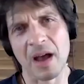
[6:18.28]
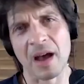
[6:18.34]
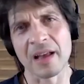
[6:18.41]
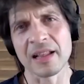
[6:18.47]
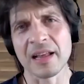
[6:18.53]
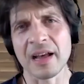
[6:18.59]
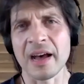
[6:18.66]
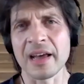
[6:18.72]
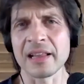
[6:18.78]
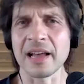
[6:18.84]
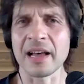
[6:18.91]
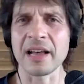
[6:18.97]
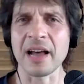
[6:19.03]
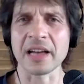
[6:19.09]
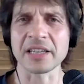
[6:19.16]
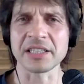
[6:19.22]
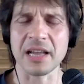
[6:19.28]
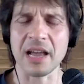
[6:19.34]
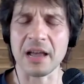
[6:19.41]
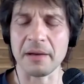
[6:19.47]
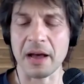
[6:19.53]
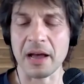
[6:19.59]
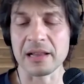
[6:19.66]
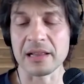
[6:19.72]
I
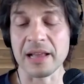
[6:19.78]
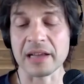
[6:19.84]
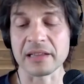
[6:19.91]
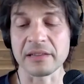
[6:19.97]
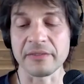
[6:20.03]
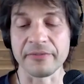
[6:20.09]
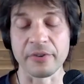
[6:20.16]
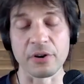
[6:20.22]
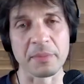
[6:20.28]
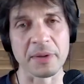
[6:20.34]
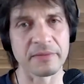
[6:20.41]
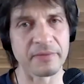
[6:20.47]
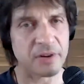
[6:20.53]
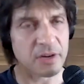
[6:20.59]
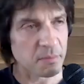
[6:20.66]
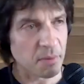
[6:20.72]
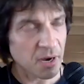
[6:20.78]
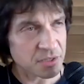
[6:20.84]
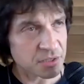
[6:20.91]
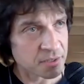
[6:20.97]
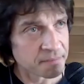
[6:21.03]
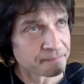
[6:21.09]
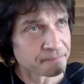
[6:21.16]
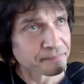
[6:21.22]
like the format very
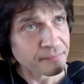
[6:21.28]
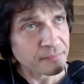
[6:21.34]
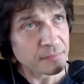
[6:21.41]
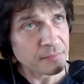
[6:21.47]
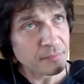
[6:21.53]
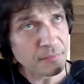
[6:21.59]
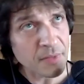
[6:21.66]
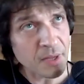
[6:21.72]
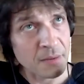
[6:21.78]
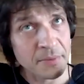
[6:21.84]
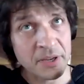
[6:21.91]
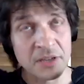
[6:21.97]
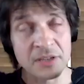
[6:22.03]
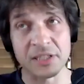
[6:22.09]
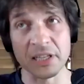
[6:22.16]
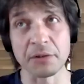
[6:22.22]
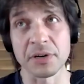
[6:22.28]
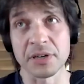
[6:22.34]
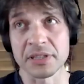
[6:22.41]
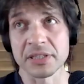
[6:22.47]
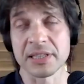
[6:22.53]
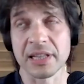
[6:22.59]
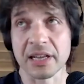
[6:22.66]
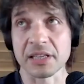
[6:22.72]
much, because they were
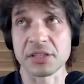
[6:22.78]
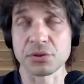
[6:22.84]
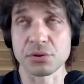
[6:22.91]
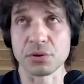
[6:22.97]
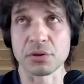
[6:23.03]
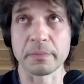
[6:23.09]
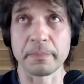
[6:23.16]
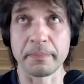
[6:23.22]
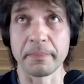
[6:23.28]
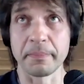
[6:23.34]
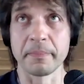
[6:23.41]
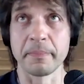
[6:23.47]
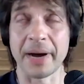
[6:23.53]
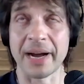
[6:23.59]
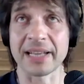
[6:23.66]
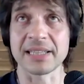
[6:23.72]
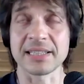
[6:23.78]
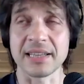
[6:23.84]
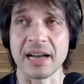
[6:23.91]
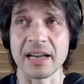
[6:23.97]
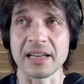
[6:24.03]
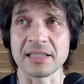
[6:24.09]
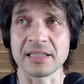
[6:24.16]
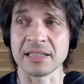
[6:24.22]
these like a short
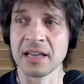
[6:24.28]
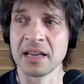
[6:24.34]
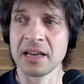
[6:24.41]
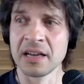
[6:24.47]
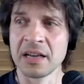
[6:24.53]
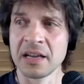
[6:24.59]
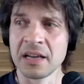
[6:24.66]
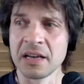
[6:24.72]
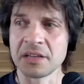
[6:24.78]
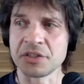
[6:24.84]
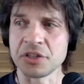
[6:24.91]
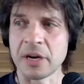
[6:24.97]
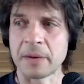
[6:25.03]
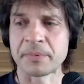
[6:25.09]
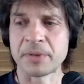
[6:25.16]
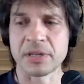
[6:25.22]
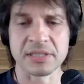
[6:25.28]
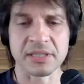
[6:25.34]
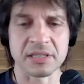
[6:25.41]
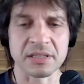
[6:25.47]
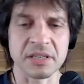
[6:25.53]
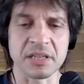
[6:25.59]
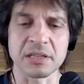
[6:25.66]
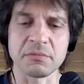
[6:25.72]
bite-sized chapters
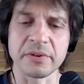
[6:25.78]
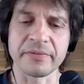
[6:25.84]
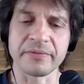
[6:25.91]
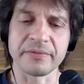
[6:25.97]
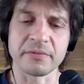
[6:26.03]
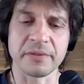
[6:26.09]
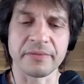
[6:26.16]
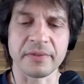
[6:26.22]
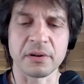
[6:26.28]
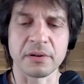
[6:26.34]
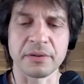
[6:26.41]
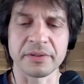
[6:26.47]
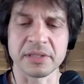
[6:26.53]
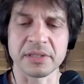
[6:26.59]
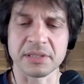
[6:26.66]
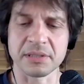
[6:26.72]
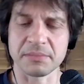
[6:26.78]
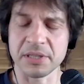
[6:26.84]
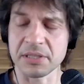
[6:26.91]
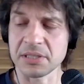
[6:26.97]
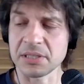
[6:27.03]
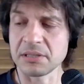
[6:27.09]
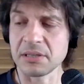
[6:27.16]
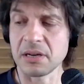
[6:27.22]
that deal with all these
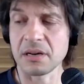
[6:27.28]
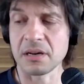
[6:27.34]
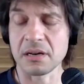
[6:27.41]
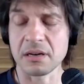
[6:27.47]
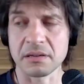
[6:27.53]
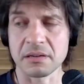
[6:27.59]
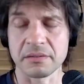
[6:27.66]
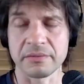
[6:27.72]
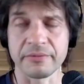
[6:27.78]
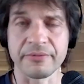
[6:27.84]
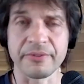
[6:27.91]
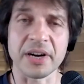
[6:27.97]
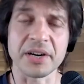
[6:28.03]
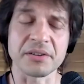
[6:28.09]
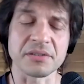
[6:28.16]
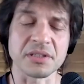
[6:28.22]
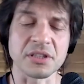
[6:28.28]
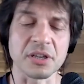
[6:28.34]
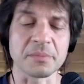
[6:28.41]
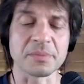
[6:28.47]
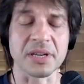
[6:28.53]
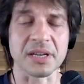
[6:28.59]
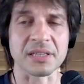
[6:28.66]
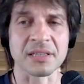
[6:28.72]
various
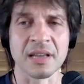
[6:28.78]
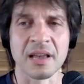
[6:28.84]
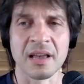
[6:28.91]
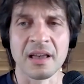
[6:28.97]
subjects,